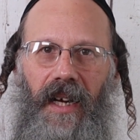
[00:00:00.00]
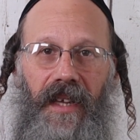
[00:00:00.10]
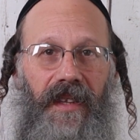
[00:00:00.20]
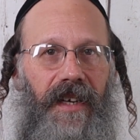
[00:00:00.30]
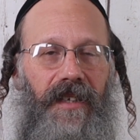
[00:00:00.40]

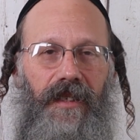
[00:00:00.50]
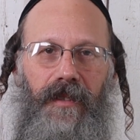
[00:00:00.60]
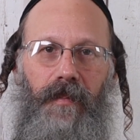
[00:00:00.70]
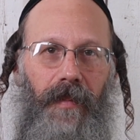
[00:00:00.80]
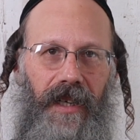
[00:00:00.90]
and that is
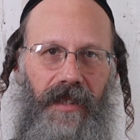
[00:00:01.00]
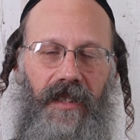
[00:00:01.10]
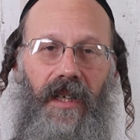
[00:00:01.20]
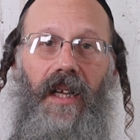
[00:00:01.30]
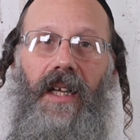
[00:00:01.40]
as much
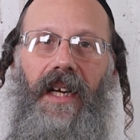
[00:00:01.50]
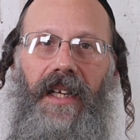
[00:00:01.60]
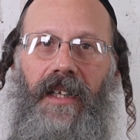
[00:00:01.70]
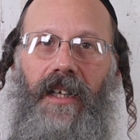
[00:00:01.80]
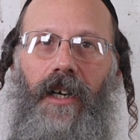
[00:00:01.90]
as
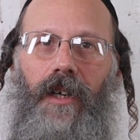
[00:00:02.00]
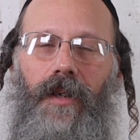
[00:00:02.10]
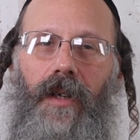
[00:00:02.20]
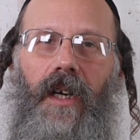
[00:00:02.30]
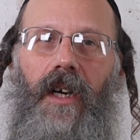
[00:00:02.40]
letting
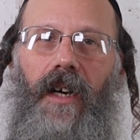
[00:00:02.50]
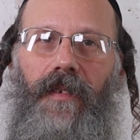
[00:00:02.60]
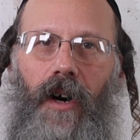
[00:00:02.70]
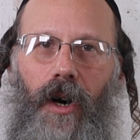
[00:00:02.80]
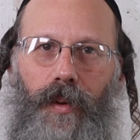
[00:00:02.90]
go,
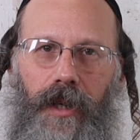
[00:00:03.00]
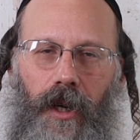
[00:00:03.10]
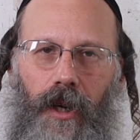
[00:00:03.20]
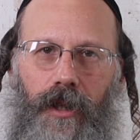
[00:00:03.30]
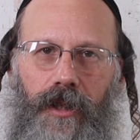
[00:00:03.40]
of
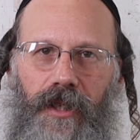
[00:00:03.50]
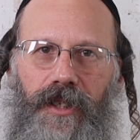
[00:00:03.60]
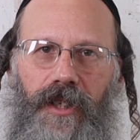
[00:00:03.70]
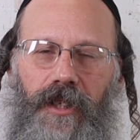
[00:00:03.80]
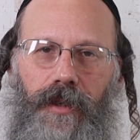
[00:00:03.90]
holding on to the
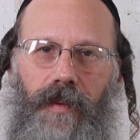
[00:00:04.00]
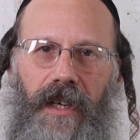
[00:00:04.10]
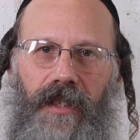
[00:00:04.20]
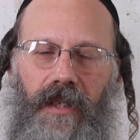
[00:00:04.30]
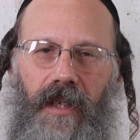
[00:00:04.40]

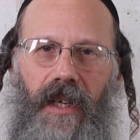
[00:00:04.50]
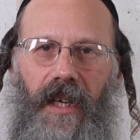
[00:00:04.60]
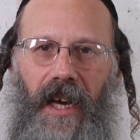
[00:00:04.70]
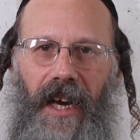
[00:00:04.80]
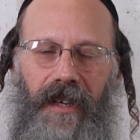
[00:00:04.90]
situation.
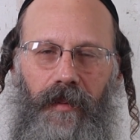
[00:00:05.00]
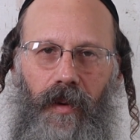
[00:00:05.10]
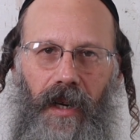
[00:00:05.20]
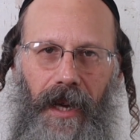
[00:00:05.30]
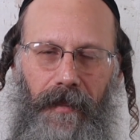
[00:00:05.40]
And
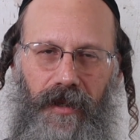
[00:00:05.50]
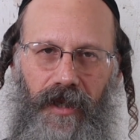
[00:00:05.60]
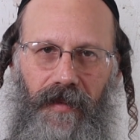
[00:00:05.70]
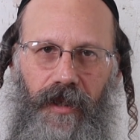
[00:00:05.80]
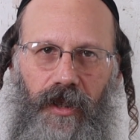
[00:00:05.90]
what happens
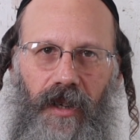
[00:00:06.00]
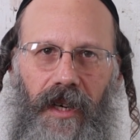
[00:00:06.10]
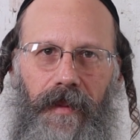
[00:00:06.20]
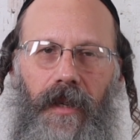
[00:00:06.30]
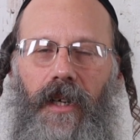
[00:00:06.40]
over
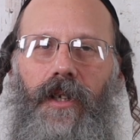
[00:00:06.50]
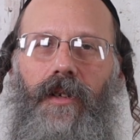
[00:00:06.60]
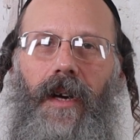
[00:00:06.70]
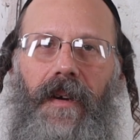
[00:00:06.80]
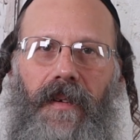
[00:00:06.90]
time,
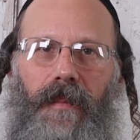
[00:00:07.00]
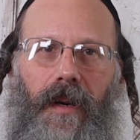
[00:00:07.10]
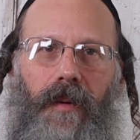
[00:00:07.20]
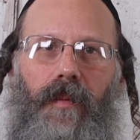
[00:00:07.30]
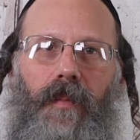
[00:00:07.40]
you have
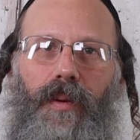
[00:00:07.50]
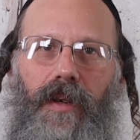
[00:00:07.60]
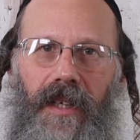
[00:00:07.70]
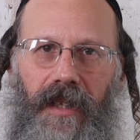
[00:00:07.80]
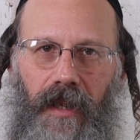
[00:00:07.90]
to
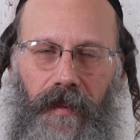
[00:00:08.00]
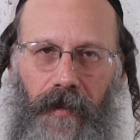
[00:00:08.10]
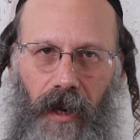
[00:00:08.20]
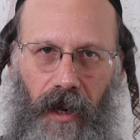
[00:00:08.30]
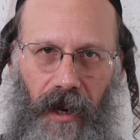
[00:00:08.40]
put in
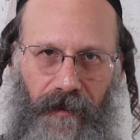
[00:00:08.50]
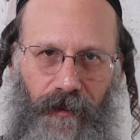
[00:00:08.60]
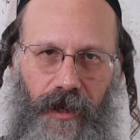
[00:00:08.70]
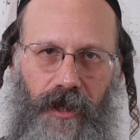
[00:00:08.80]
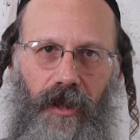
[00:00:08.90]
and
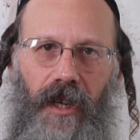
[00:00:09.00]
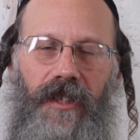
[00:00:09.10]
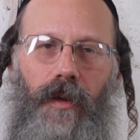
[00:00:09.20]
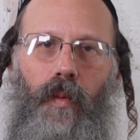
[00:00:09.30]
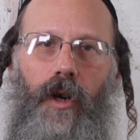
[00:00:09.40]

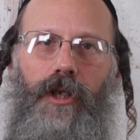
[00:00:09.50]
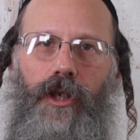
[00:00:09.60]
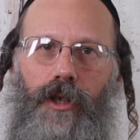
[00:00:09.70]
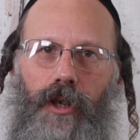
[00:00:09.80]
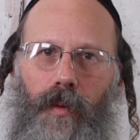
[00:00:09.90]
visualize what
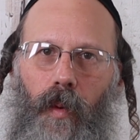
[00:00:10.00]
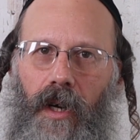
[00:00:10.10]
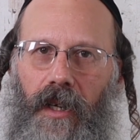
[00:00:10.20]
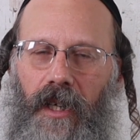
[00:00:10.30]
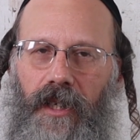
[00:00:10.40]
you do
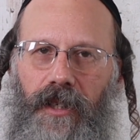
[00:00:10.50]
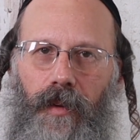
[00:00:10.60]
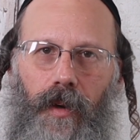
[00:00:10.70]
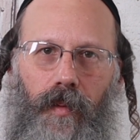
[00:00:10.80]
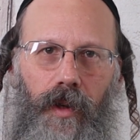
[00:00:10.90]
want.
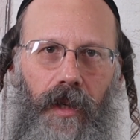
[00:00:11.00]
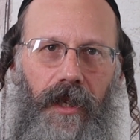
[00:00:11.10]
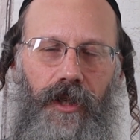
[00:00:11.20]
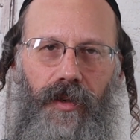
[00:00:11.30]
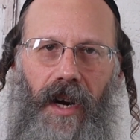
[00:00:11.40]
So we're
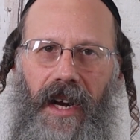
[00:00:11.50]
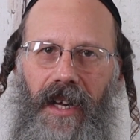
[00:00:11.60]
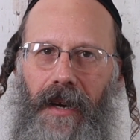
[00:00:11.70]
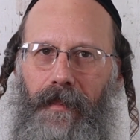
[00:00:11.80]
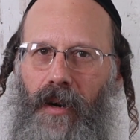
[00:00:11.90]
really
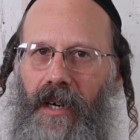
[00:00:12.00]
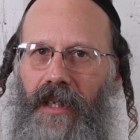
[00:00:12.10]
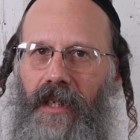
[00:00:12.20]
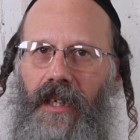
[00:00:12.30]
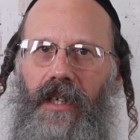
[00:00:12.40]
training our
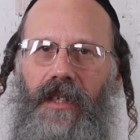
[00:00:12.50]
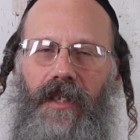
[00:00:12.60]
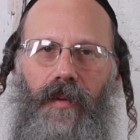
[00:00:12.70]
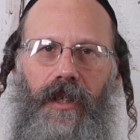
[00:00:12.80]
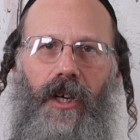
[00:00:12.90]
body
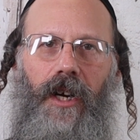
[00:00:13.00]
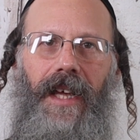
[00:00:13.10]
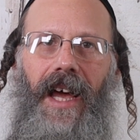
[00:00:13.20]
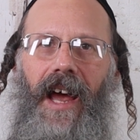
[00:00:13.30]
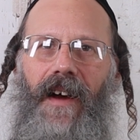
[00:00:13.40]
that we don't
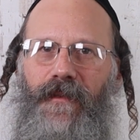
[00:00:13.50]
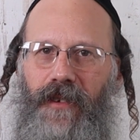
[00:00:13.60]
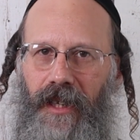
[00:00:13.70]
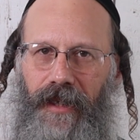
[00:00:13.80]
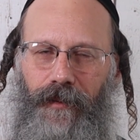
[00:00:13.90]
have
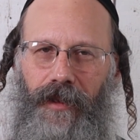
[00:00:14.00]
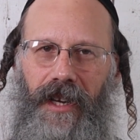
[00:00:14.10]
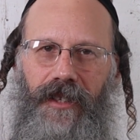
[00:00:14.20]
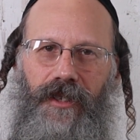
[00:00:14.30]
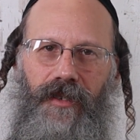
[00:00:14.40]
to live with
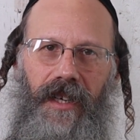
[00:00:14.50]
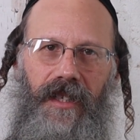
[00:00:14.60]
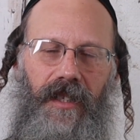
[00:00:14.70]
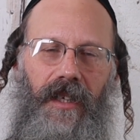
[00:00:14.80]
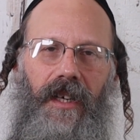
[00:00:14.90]
that
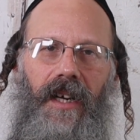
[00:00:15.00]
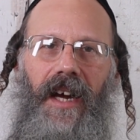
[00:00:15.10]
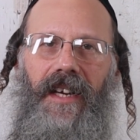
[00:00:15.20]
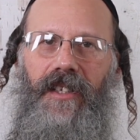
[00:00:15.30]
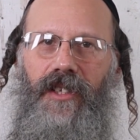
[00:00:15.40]
stress
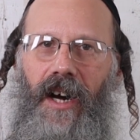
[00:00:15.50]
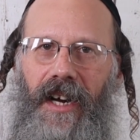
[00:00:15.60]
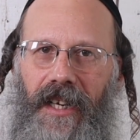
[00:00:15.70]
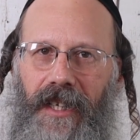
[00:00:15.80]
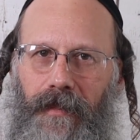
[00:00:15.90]
and
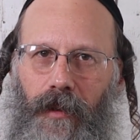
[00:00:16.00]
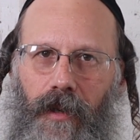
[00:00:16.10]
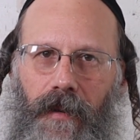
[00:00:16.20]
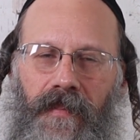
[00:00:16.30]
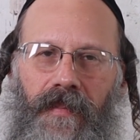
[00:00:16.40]
anxiety
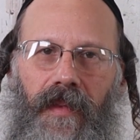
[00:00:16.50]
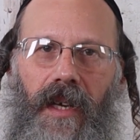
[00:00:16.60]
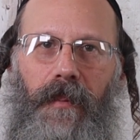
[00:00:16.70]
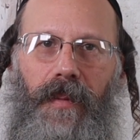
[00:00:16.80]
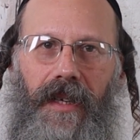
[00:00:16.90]
anymore.
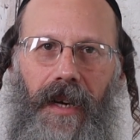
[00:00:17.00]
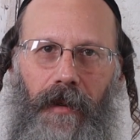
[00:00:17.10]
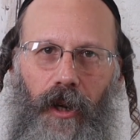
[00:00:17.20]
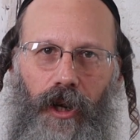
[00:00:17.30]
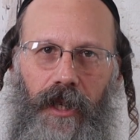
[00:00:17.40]
It become
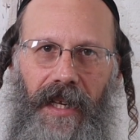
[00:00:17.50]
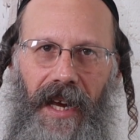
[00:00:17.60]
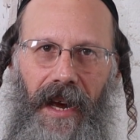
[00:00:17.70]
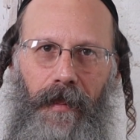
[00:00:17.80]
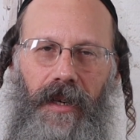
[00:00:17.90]
a learned
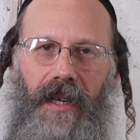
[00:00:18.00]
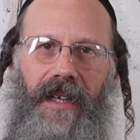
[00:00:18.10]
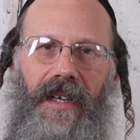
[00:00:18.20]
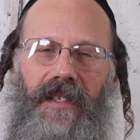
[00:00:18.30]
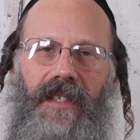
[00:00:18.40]
habit
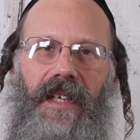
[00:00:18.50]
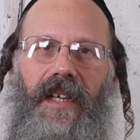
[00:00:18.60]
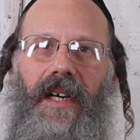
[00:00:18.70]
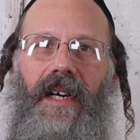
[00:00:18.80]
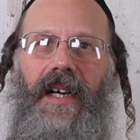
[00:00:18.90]
and
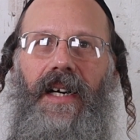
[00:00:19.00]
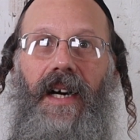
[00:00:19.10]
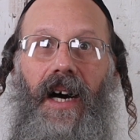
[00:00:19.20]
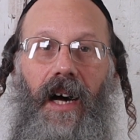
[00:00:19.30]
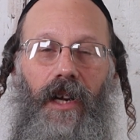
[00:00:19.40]
understand,
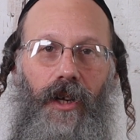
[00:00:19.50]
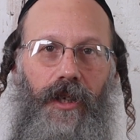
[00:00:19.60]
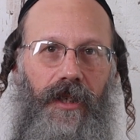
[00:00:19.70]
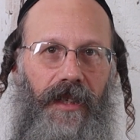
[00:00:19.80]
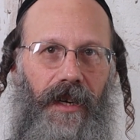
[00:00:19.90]
I
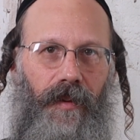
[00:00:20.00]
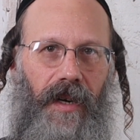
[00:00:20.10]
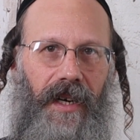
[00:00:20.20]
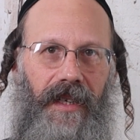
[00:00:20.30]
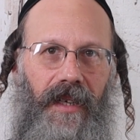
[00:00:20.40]
learned it that
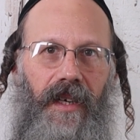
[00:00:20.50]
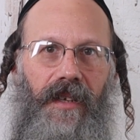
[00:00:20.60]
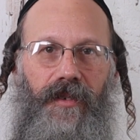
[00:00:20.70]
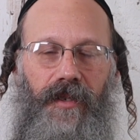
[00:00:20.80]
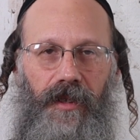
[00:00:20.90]
way
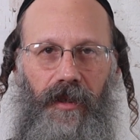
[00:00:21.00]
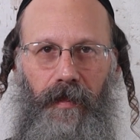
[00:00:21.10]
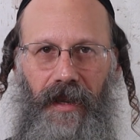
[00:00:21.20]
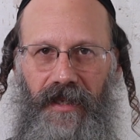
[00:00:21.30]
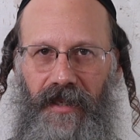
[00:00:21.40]
through
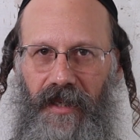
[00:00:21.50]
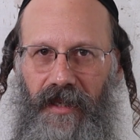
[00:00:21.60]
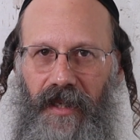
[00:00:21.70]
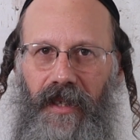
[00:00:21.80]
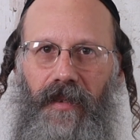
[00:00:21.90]

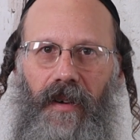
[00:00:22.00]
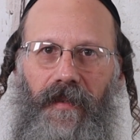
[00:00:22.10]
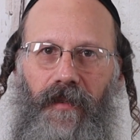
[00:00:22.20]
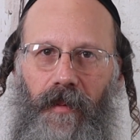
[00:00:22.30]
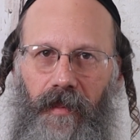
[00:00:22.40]
neuroplasticity
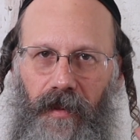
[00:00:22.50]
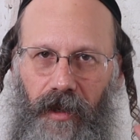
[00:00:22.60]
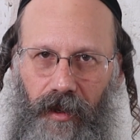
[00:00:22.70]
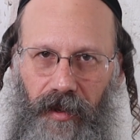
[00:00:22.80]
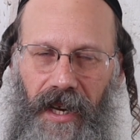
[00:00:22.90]
and from
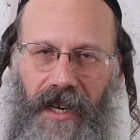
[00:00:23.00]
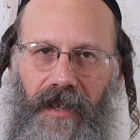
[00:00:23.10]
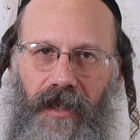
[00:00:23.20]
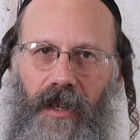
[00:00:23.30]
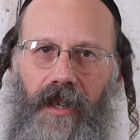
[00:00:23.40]
the
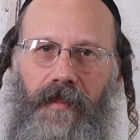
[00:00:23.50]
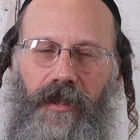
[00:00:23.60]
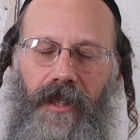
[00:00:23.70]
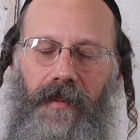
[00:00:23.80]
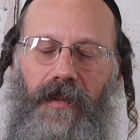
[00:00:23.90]
Creator, God
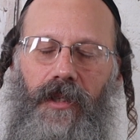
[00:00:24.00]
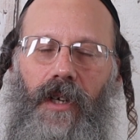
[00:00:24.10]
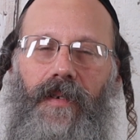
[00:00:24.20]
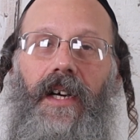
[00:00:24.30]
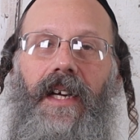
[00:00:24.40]

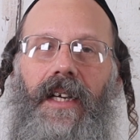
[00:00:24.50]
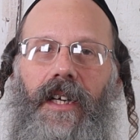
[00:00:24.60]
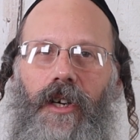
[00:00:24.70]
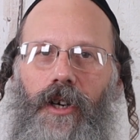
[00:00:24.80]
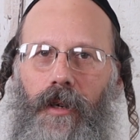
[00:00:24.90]
Himself
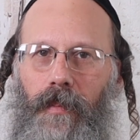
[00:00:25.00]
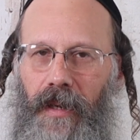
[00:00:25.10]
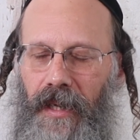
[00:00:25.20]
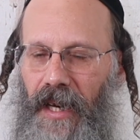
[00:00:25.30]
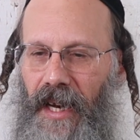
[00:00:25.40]
can help
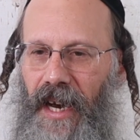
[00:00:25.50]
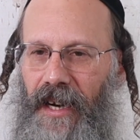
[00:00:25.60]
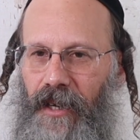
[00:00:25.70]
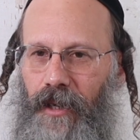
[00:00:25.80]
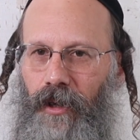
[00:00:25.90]
me,
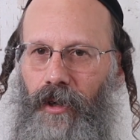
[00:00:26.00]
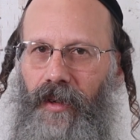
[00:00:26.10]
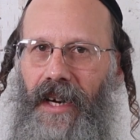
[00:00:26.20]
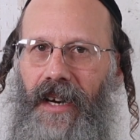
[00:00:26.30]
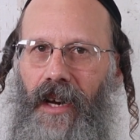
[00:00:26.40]
and I can
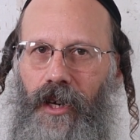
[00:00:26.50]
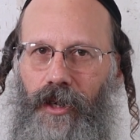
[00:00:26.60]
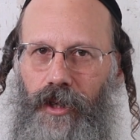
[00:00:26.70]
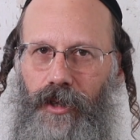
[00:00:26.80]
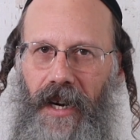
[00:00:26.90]
create
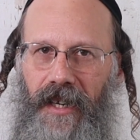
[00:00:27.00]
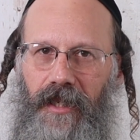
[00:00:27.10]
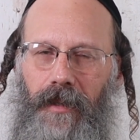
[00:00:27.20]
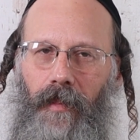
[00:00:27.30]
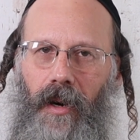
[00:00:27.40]
new
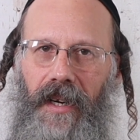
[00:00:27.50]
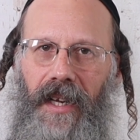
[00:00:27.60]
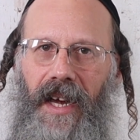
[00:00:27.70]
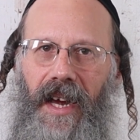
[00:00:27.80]
tracks in the mind